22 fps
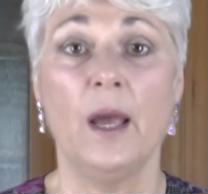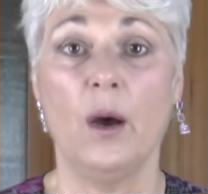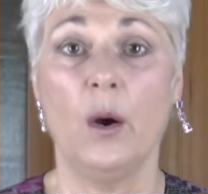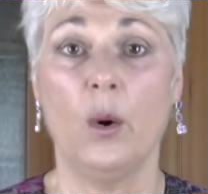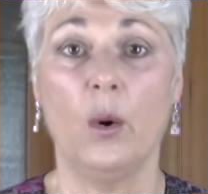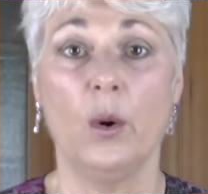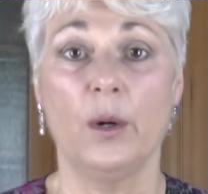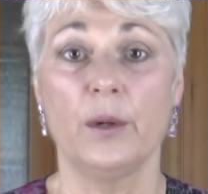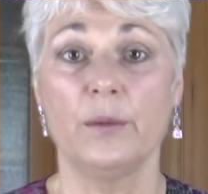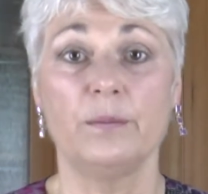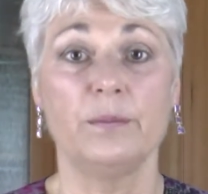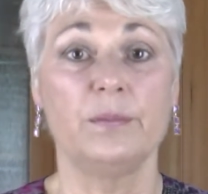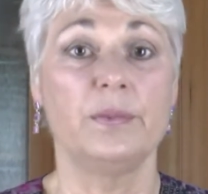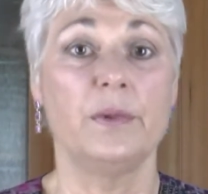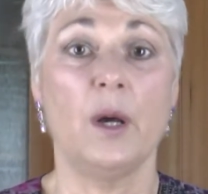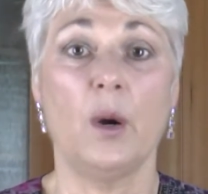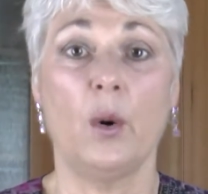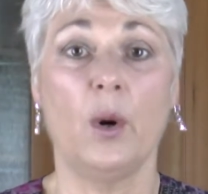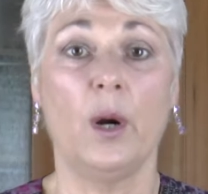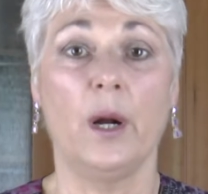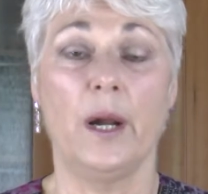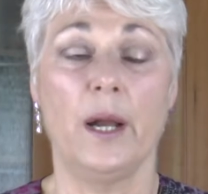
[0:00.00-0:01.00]
or
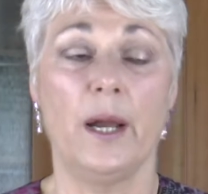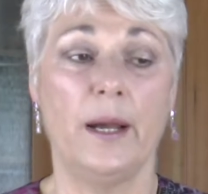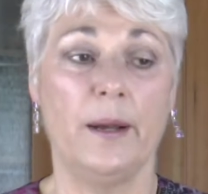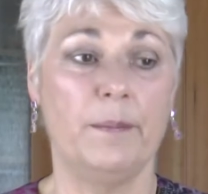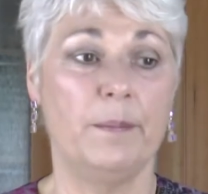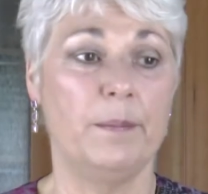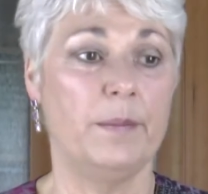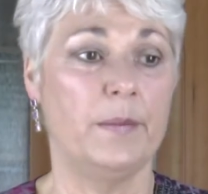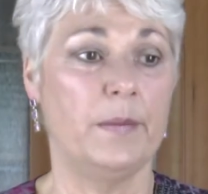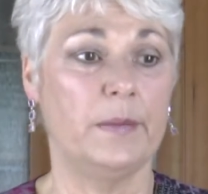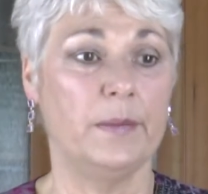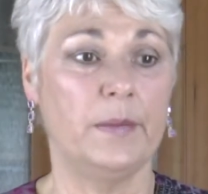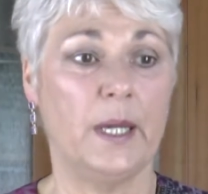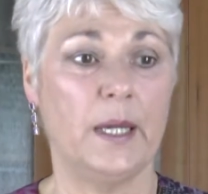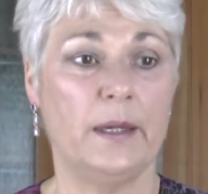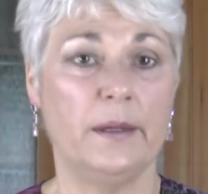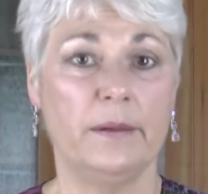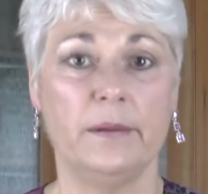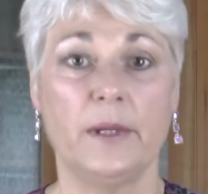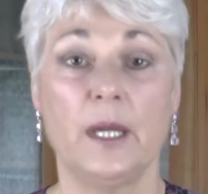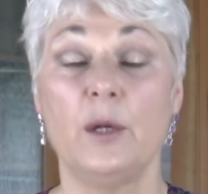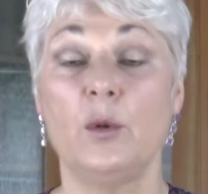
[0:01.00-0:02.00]

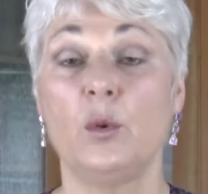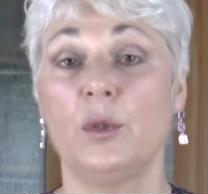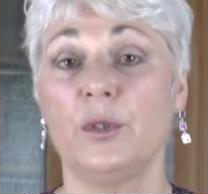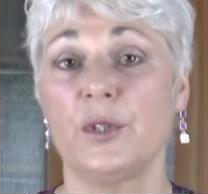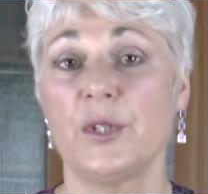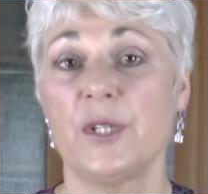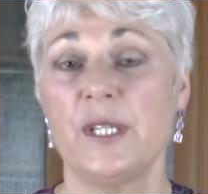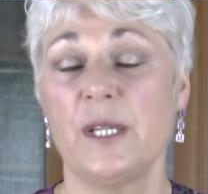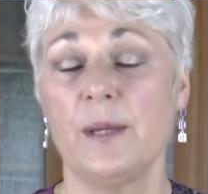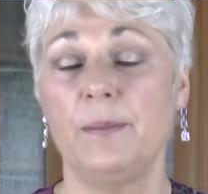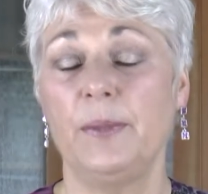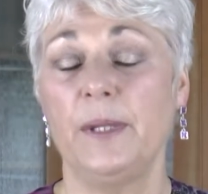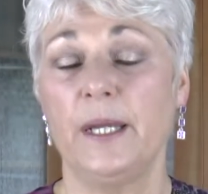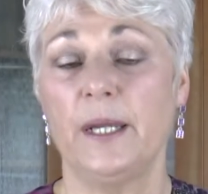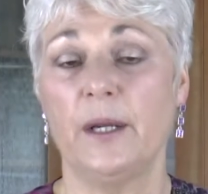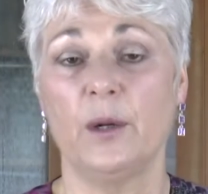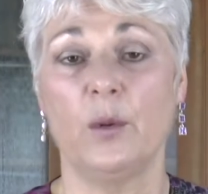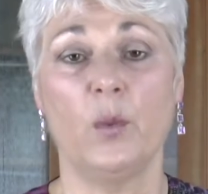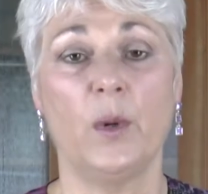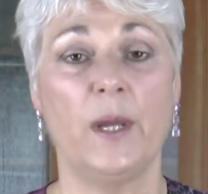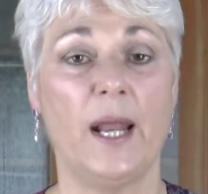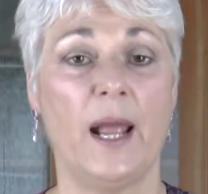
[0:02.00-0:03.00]
an older sibling
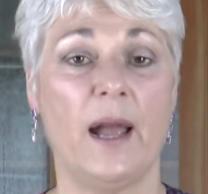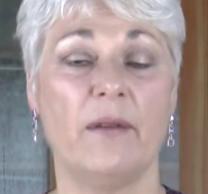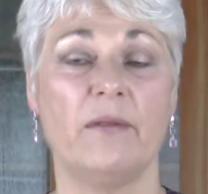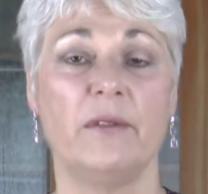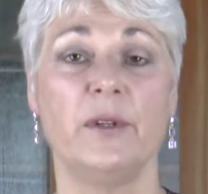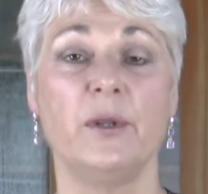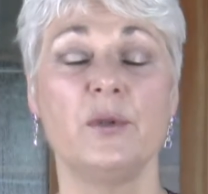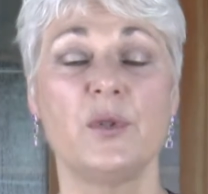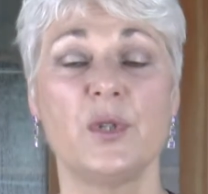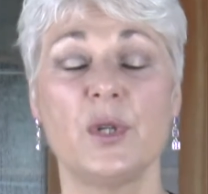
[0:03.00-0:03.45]
or what have you.